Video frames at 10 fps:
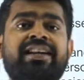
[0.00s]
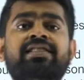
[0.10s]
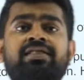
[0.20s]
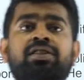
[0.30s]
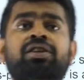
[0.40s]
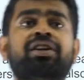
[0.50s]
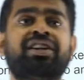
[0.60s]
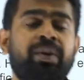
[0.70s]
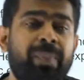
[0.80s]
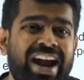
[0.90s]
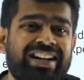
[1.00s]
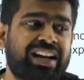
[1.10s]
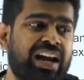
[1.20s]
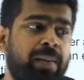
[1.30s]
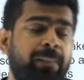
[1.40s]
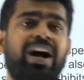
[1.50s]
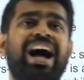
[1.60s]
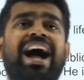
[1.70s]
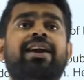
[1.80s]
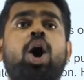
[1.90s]
is debate club
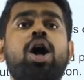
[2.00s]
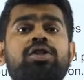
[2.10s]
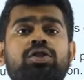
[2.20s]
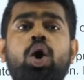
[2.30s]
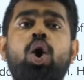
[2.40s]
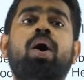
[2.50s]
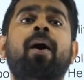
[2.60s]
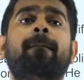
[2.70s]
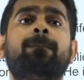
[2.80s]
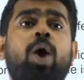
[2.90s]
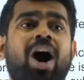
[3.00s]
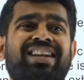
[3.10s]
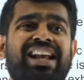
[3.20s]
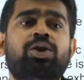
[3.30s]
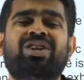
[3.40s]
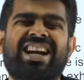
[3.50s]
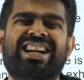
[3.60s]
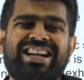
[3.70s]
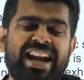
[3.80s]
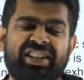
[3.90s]
and also model
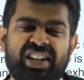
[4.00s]
united